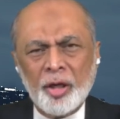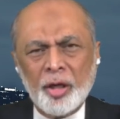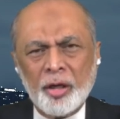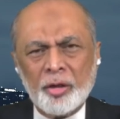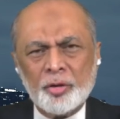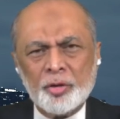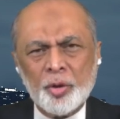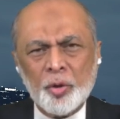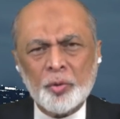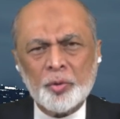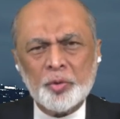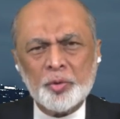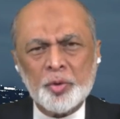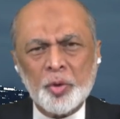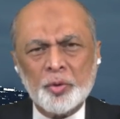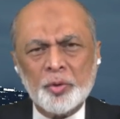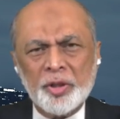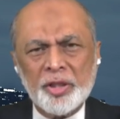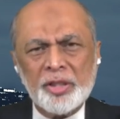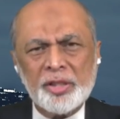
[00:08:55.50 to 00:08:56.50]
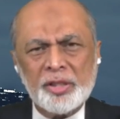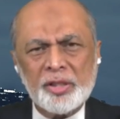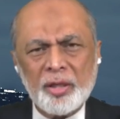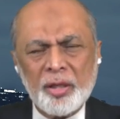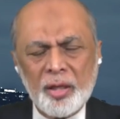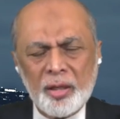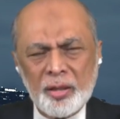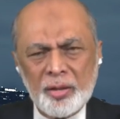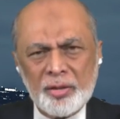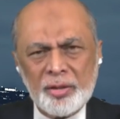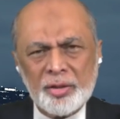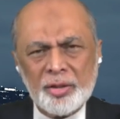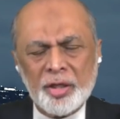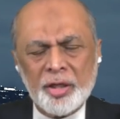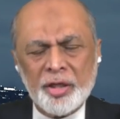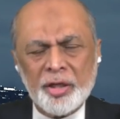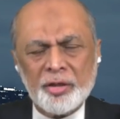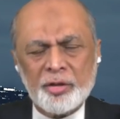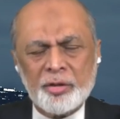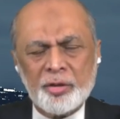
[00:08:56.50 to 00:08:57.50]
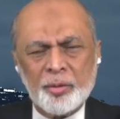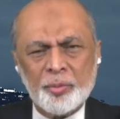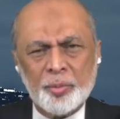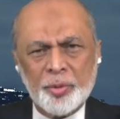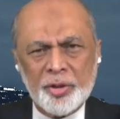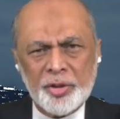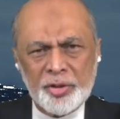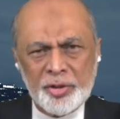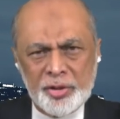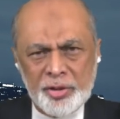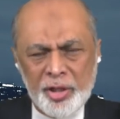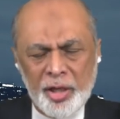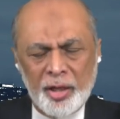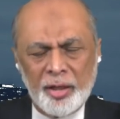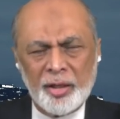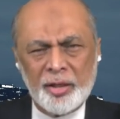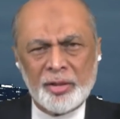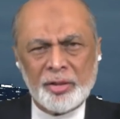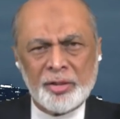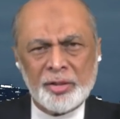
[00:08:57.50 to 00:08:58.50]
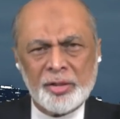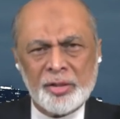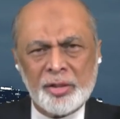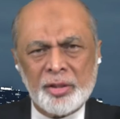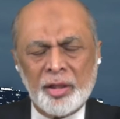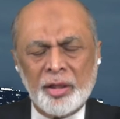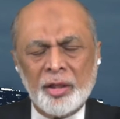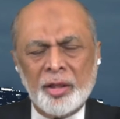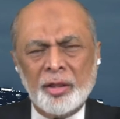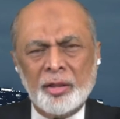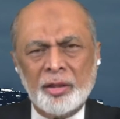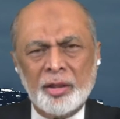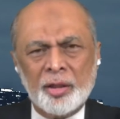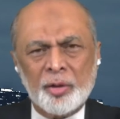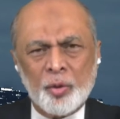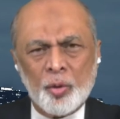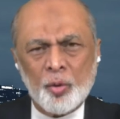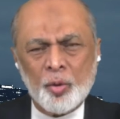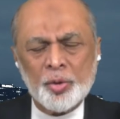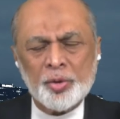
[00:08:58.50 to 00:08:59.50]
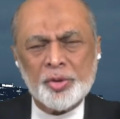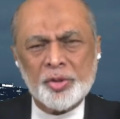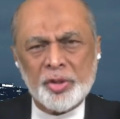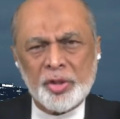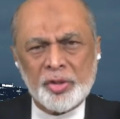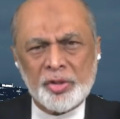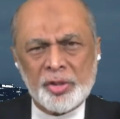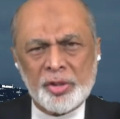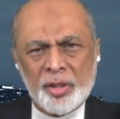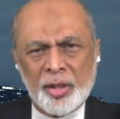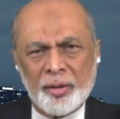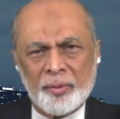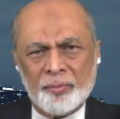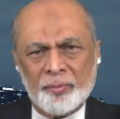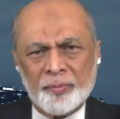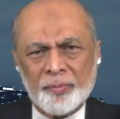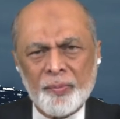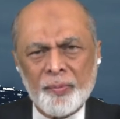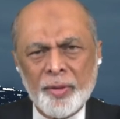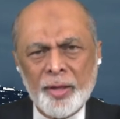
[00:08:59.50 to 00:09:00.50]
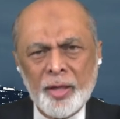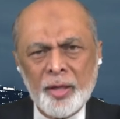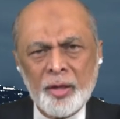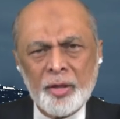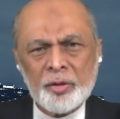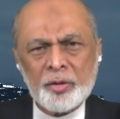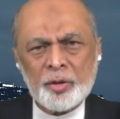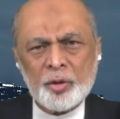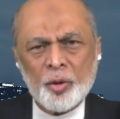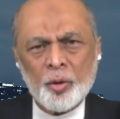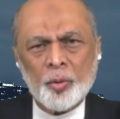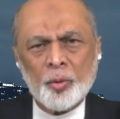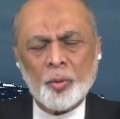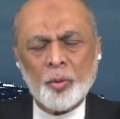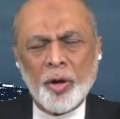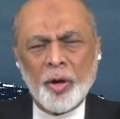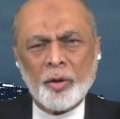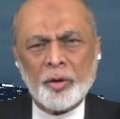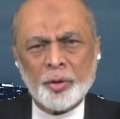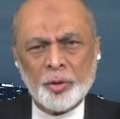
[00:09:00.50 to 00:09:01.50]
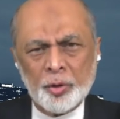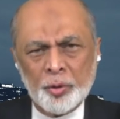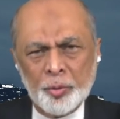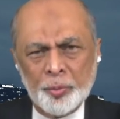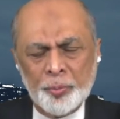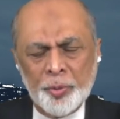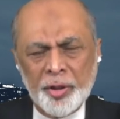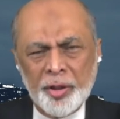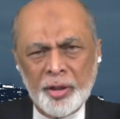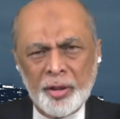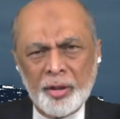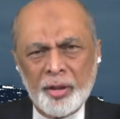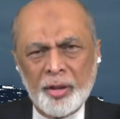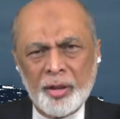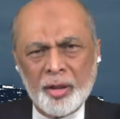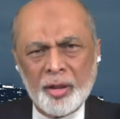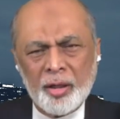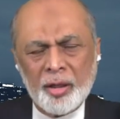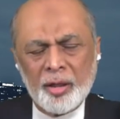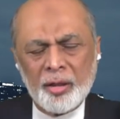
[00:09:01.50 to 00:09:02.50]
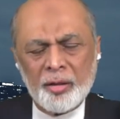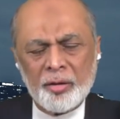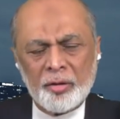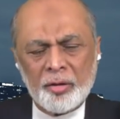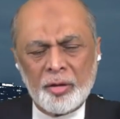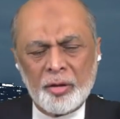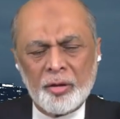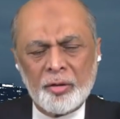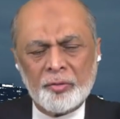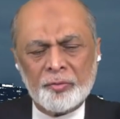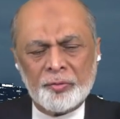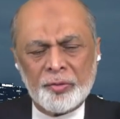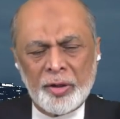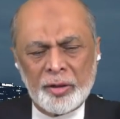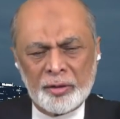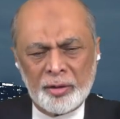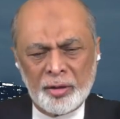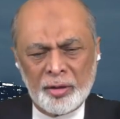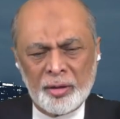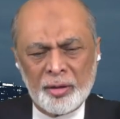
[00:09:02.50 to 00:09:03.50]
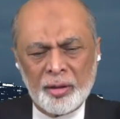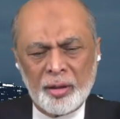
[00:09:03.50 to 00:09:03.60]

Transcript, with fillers: So, so these laws need to be challenged in the court system. So you being uh, uh, Father